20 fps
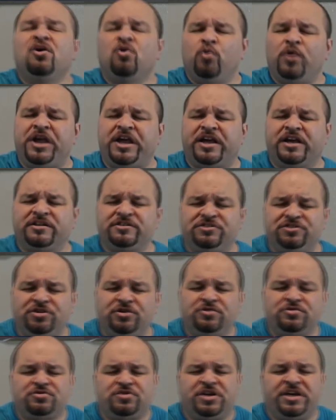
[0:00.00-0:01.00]
we can
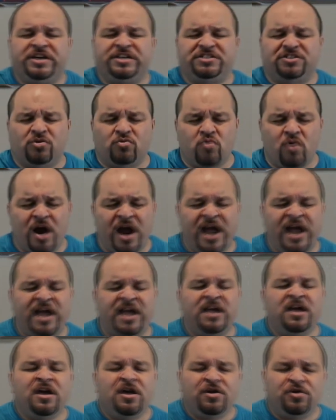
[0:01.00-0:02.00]
do things the
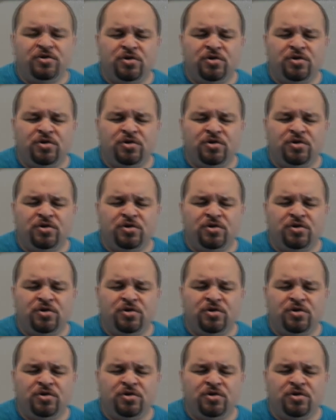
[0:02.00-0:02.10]
way